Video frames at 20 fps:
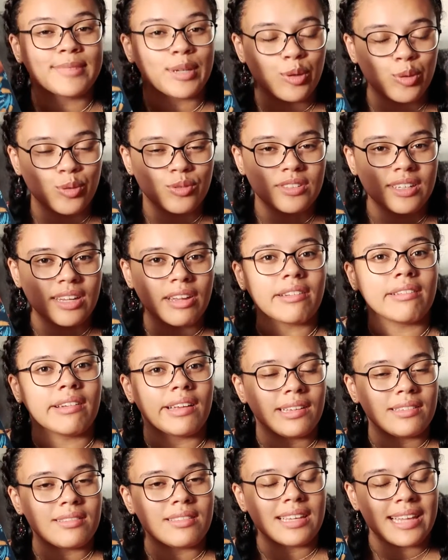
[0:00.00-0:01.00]
Haunting
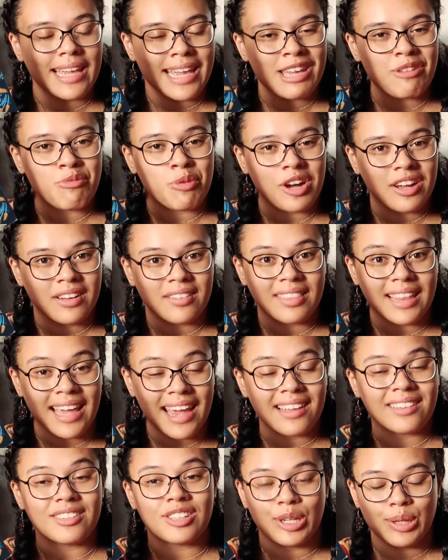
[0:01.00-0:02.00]
is the key word
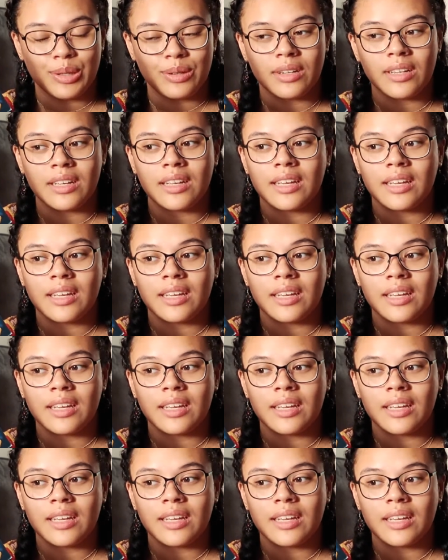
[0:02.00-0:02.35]
there too.